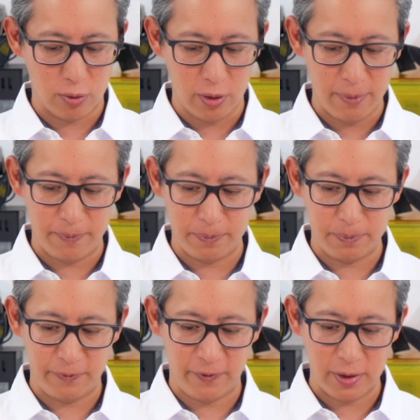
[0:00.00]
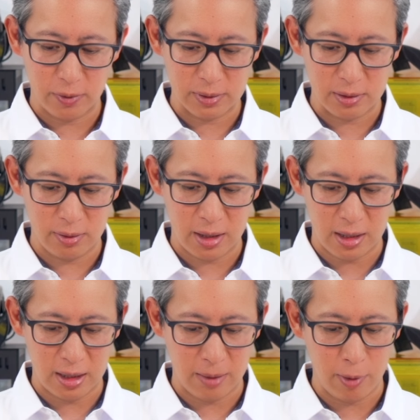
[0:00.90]
grip feels to it,
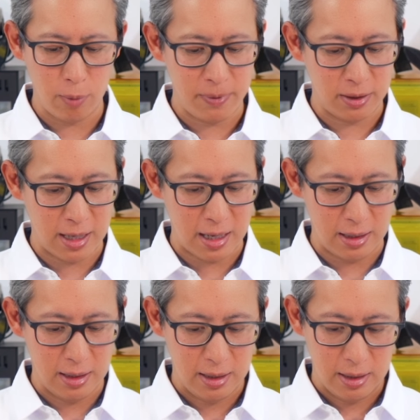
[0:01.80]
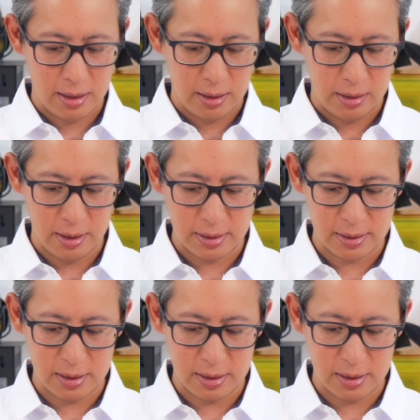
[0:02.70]
and I'm hoping that this is